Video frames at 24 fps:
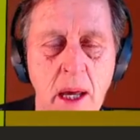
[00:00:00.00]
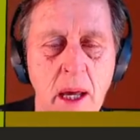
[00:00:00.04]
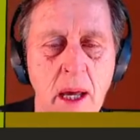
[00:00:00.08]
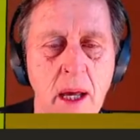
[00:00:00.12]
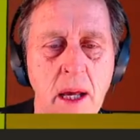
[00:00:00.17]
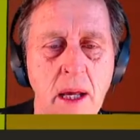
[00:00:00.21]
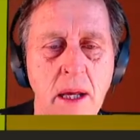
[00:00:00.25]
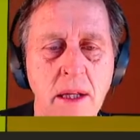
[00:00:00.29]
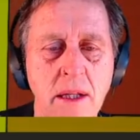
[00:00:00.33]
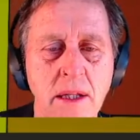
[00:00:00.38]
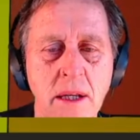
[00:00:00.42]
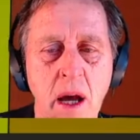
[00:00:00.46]

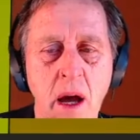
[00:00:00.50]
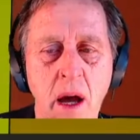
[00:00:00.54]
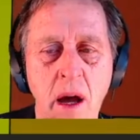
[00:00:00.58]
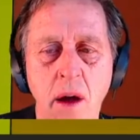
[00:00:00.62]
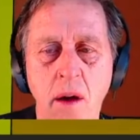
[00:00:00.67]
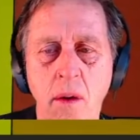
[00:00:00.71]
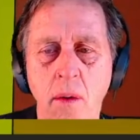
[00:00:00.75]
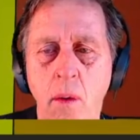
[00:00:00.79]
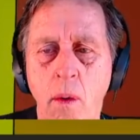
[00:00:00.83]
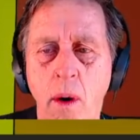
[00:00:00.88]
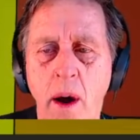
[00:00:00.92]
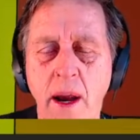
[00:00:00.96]
So
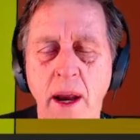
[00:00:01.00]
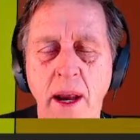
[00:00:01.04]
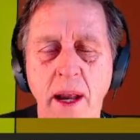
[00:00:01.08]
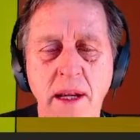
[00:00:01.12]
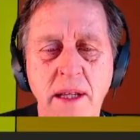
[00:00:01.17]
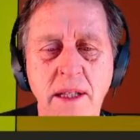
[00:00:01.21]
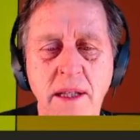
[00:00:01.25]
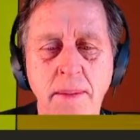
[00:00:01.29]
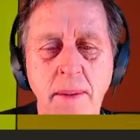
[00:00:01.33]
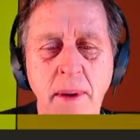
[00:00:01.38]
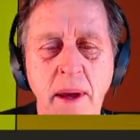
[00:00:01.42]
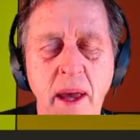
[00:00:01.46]
white has
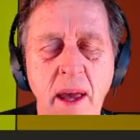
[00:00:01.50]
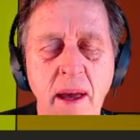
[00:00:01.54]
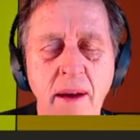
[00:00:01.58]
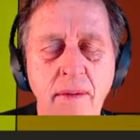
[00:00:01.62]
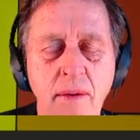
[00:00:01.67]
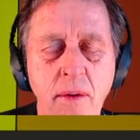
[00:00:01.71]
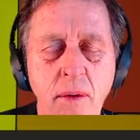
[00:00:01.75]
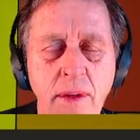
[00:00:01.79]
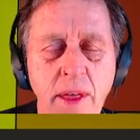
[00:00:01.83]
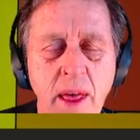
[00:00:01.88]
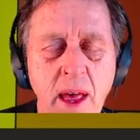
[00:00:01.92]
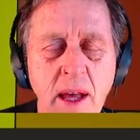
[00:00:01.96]
to be careful
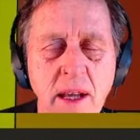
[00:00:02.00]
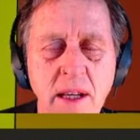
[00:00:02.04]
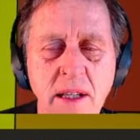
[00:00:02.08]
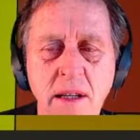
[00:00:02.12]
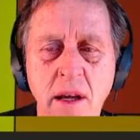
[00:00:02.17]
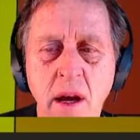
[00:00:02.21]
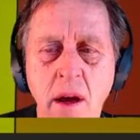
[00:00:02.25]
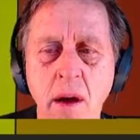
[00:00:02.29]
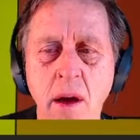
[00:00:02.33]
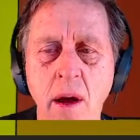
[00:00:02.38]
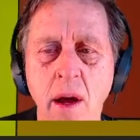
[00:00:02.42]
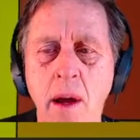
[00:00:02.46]
of that.
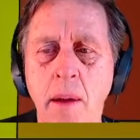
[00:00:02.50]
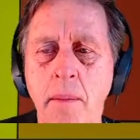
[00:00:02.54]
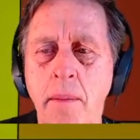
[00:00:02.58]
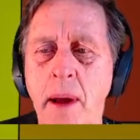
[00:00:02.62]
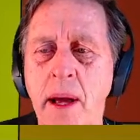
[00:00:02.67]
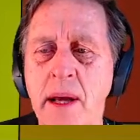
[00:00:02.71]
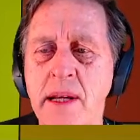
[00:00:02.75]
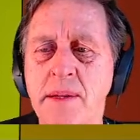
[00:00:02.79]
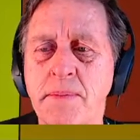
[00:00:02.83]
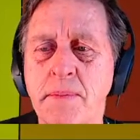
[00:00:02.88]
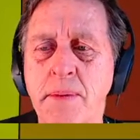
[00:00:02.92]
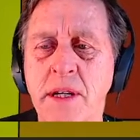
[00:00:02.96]
So
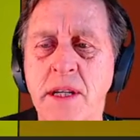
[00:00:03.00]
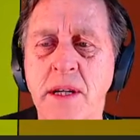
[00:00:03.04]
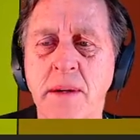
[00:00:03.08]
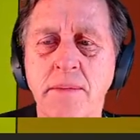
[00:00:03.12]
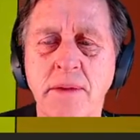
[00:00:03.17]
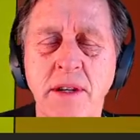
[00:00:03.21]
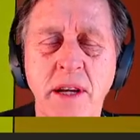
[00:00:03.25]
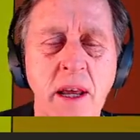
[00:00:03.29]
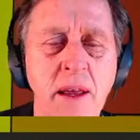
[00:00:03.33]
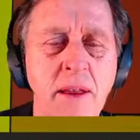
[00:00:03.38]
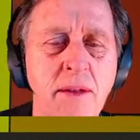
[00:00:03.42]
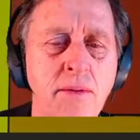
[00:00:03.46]
plays bishop
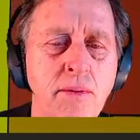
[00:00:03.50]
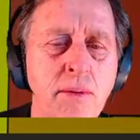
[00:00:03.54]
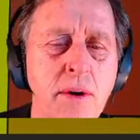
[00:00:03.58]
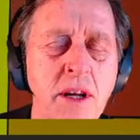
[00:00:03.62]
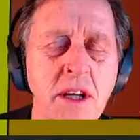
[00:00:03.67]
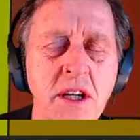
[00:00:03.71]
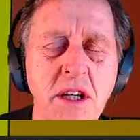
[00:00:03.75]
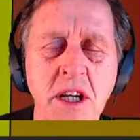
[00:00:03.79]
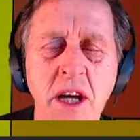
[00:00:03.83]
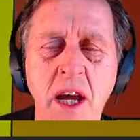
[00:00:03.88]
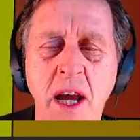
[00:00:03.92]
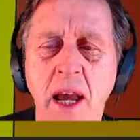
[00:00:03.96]
D3
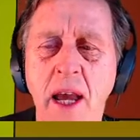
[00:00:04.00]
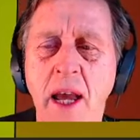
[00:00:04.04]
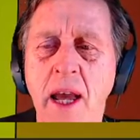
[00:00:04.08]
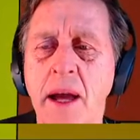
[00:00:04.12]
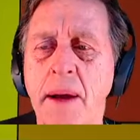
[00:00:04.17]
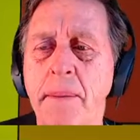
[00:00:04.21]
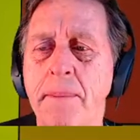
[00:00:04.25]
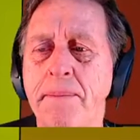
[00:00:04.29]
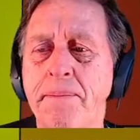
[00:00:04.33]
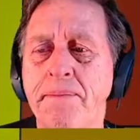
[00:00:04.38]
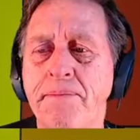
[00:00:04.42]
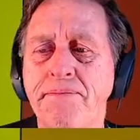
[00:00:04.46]
check,
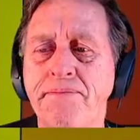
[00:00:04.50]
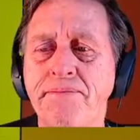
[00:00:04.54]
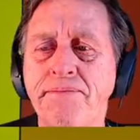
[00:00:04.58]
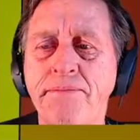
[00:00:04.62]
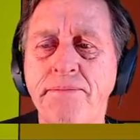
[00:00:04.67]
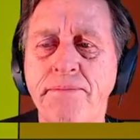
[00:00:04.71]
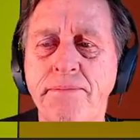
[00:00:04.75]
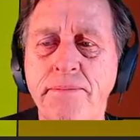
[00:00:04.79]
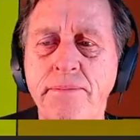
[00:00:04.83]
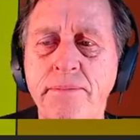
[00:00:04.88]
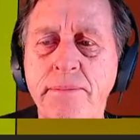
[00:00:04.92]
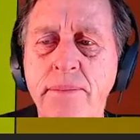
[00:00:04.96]

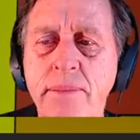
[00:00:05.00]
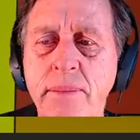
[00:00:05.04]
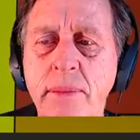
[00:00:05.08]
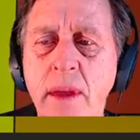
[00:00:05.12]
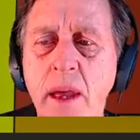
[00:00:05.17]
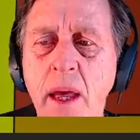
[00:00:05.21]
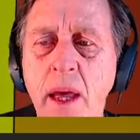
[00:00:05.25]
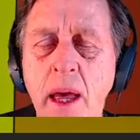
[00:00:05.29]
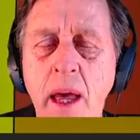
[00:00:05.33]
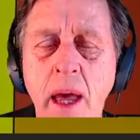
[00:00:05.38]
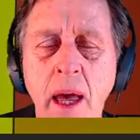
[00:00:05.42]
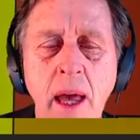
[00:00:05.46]

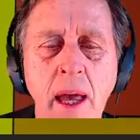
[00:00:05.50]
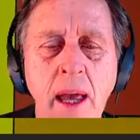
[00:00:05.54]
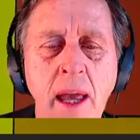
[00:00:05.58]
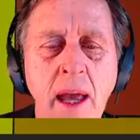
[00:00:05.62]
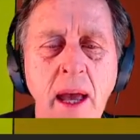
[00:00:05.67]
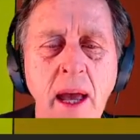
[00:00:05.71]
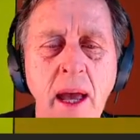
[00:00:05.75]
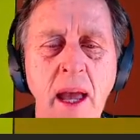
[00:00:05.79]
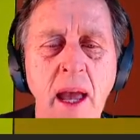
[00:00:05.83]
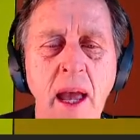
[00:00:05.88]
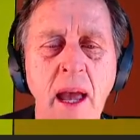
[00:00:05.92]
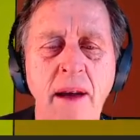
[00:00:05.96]

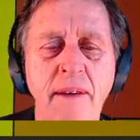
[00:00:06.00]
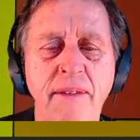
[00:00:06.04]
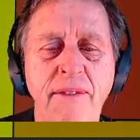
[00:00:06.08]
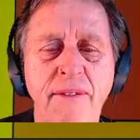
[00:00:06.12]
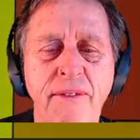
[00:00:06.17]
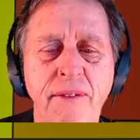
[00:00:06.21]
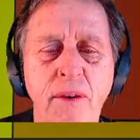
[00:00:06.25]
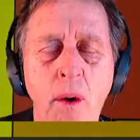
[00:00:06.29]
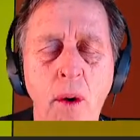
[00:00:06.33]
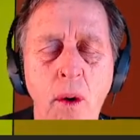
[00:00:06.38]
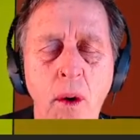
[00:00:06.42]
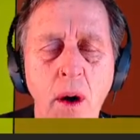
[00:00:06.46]
king
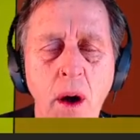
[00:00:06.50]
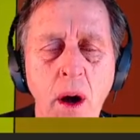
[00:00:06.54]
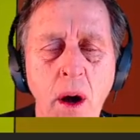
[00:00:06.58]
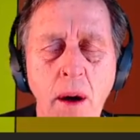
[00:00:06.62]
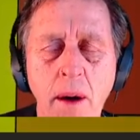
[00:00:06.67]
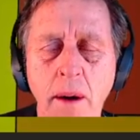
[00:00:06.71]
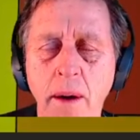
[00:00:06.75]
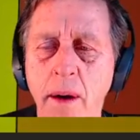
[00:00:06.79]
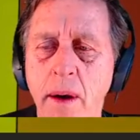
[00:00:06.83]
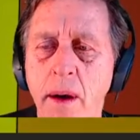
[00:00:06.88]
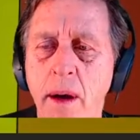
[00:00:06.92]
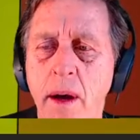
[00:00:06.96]
F4,
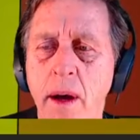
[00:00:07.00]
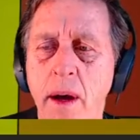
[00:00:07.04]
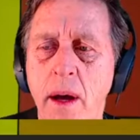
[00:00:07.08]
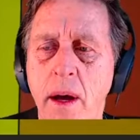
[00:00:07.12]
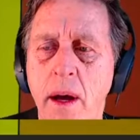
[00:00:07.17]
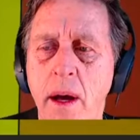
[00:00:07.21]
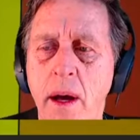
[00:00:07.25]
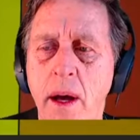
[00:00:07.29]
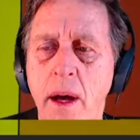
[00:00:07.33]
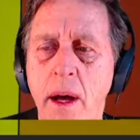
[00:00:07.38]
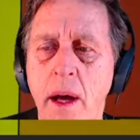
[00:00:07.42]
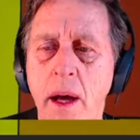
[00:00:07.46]

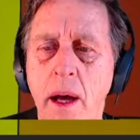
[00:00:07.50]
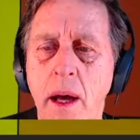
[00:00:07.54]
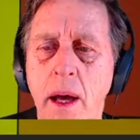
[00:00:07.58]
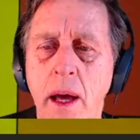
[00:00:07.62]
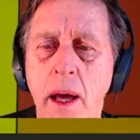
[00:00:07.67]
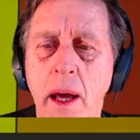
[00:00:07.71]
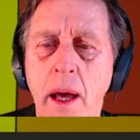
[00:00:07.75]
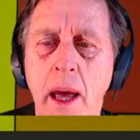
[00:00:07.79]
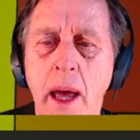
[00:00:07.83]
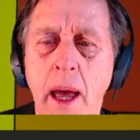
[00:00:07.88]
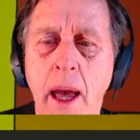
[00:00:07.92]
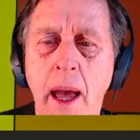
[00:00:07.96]

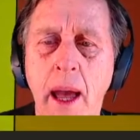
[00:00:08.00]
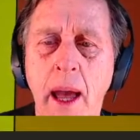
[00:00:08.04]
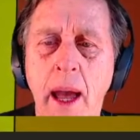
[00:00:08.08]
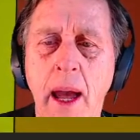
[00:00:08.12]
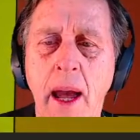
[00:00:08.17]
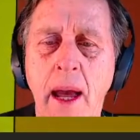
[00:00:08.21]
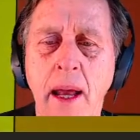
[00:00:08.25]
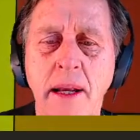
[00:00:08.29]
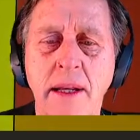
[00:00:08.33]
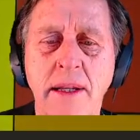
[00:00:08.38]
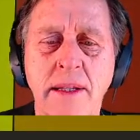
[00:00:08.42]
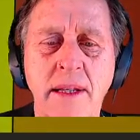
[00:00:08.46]

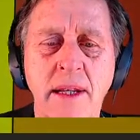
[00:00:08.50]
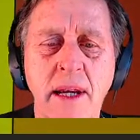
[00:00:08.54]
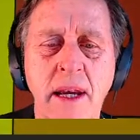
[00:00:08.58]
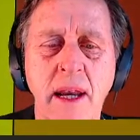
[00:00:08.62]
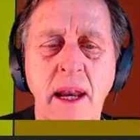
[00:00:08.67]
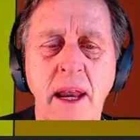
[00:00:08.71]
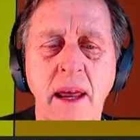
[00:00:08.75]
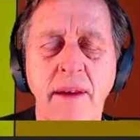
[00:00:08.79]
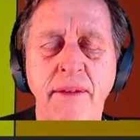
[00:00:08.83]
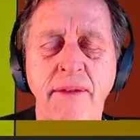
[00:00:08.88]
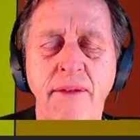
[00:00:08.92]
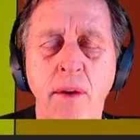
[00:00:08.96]
and
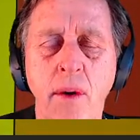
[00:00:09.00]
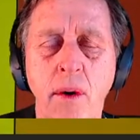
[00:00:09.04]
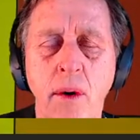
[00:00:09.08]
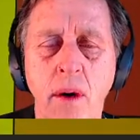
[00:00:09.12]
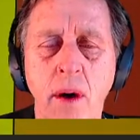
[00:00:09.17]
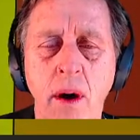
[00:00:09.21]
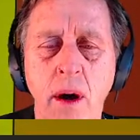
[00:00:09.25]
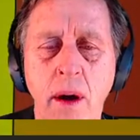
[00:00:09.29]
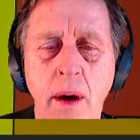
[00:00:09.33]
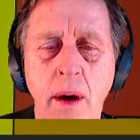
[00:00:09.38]
CD4.